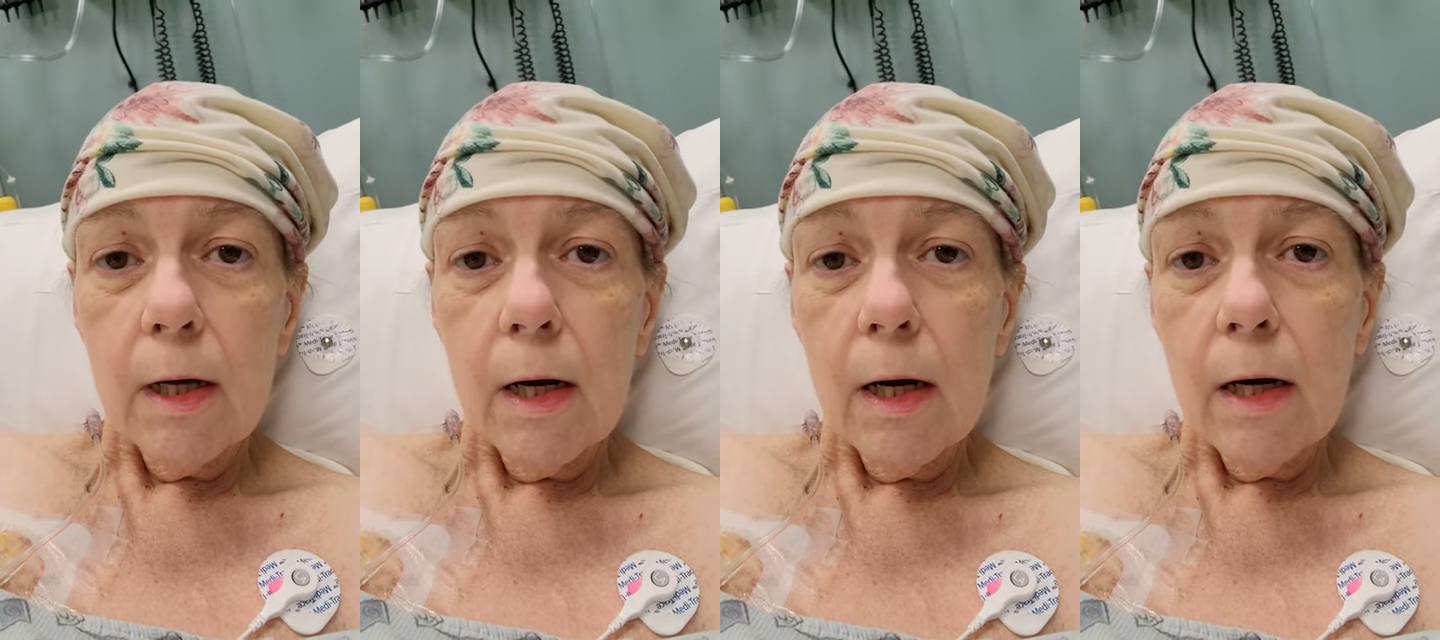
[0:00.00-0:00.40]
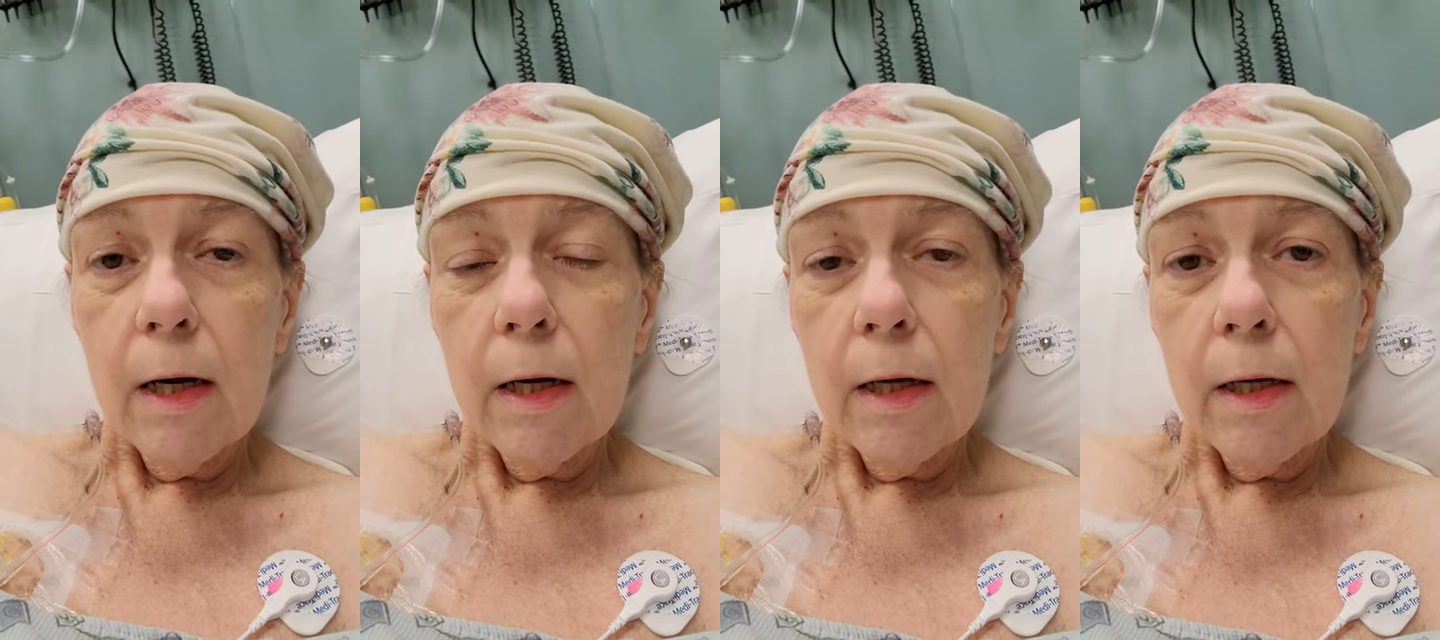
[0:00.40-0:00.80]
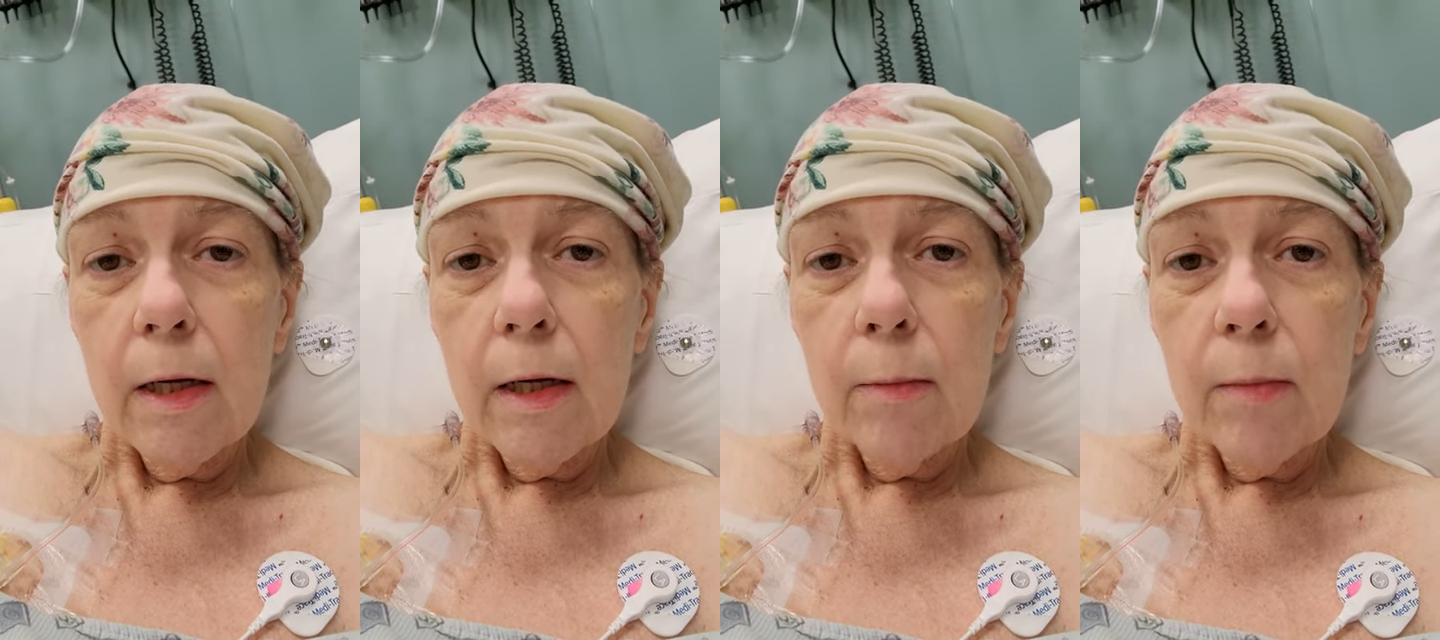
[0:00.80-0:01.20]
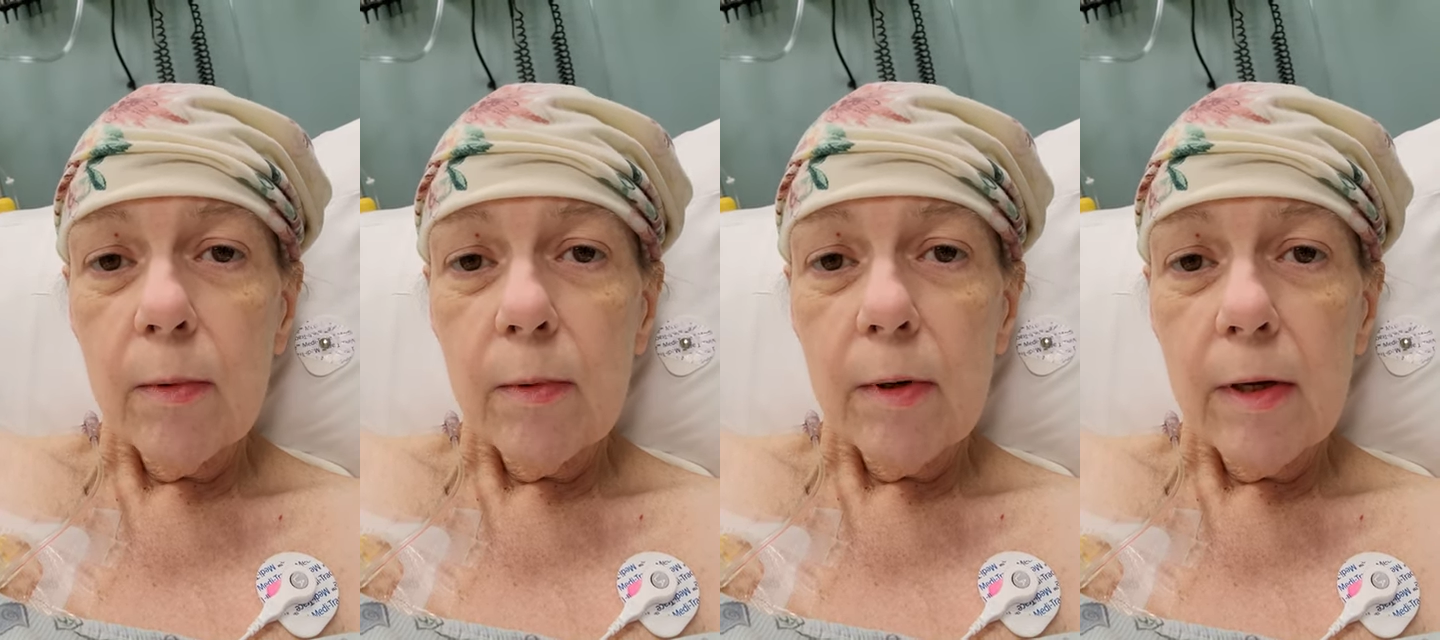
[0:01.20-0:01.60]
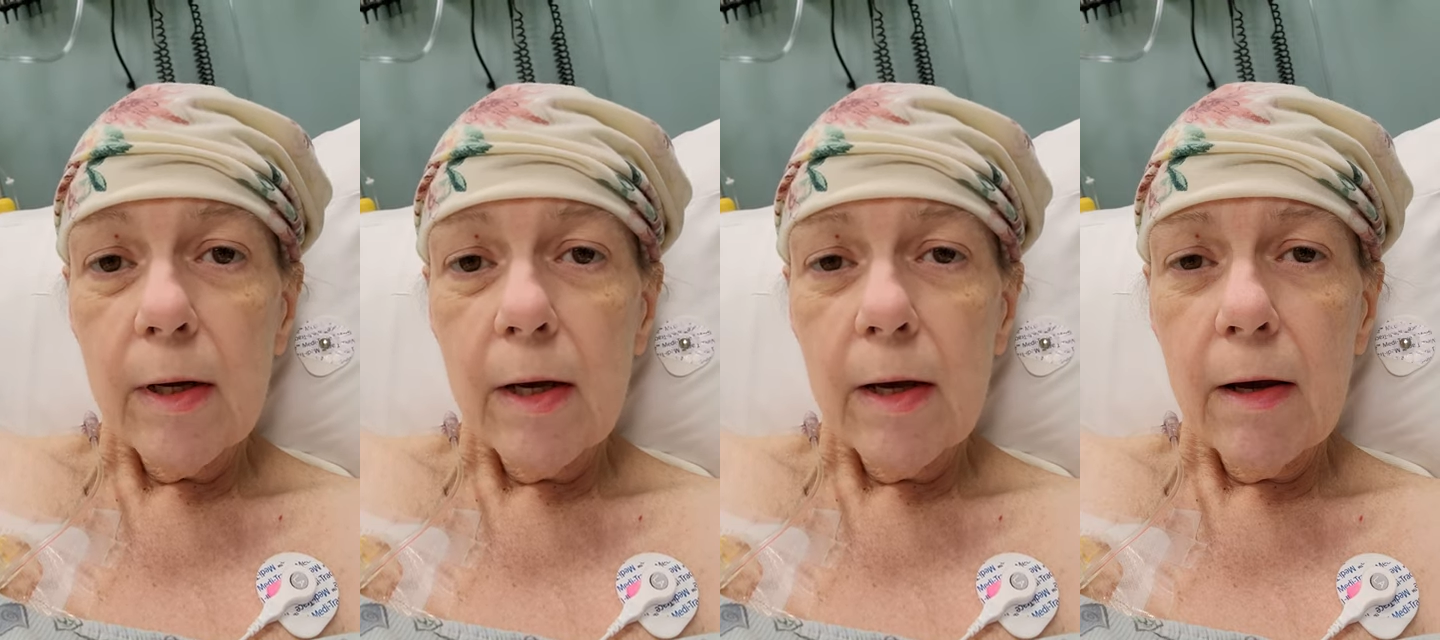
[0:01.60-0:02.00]
I am
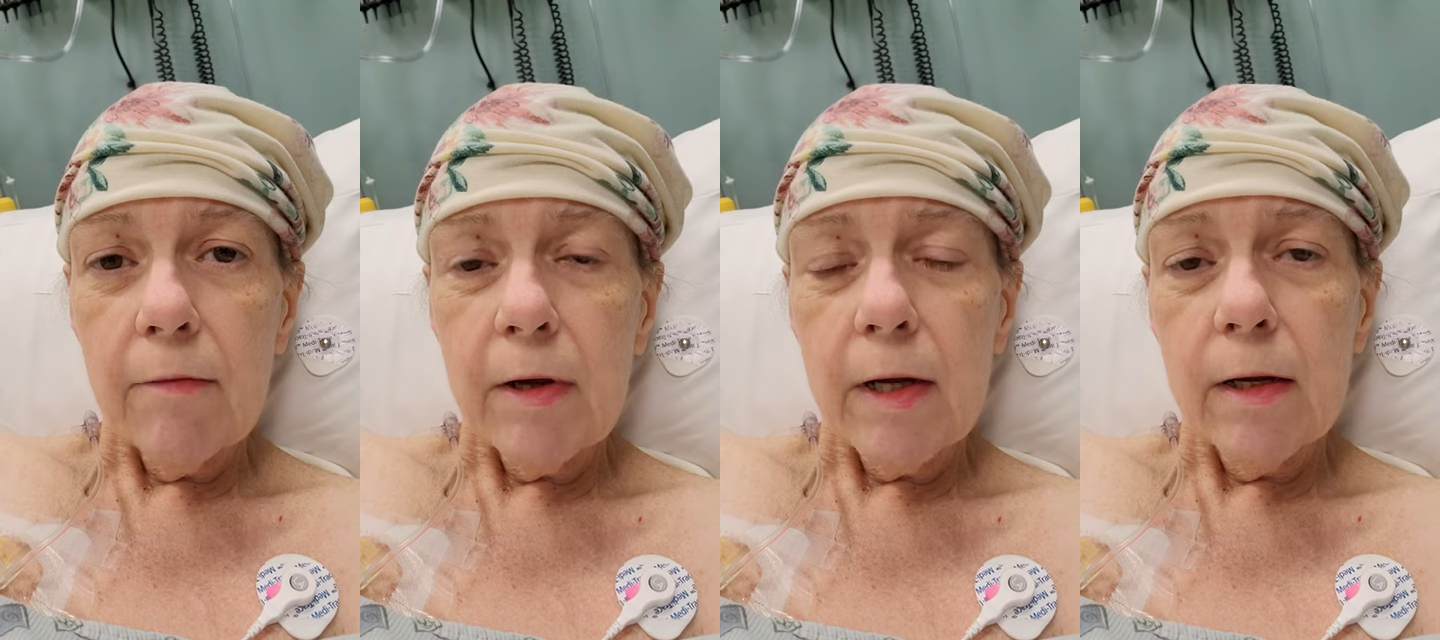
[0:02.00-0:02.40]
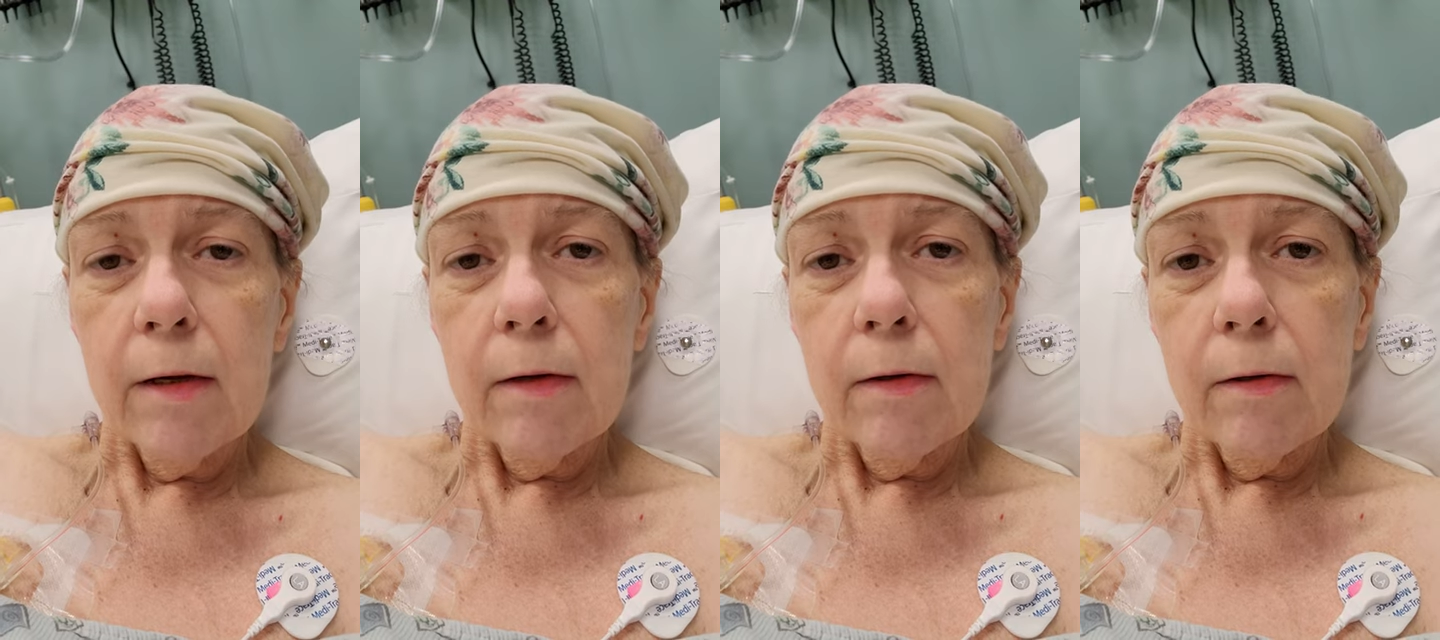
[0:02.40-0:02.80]
having